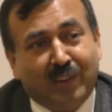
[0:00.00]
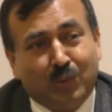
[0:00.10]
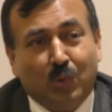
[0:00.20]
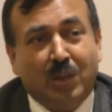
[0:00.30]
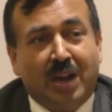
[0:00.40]

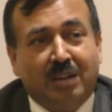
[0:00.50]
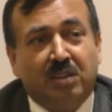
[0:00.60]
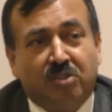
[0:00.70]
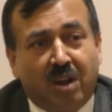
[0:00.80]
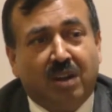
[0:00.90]
so that
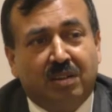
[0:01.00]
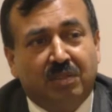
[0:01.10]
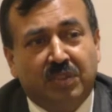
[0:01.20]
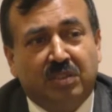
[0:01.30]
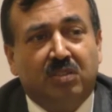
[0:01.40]
the drug
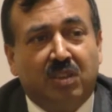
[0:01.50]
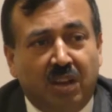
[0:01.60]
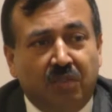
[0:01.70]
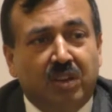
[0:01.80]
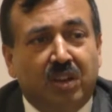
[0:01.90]
which is
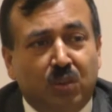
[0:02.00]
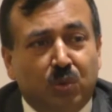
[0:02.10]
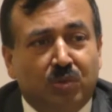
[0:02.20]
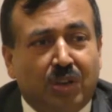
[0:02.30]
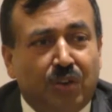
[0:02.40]
delivered in
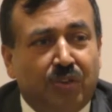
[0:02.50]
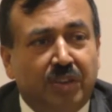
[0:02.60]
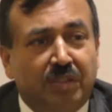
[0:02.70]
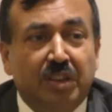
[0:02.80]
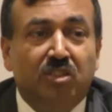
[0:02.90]
those
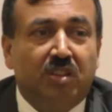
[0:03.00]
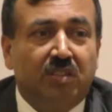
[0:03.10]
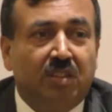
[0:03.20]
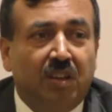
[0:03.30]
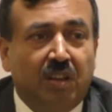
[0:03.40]
countries
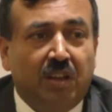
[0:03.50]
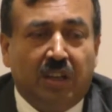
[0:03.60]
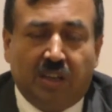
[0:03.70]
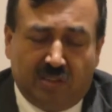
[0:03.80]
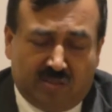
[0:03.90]
reaches
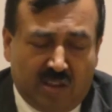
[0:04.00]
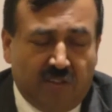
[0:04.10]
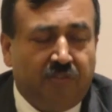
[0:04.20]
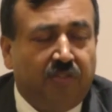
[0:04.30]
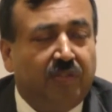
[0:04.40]
in
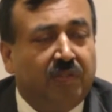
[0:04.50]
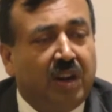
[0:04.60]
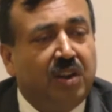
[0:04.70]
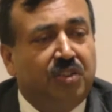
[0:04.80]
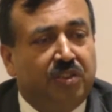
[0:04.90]
safe
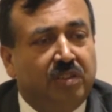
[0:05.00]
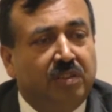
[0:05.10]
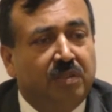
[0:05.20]
condition.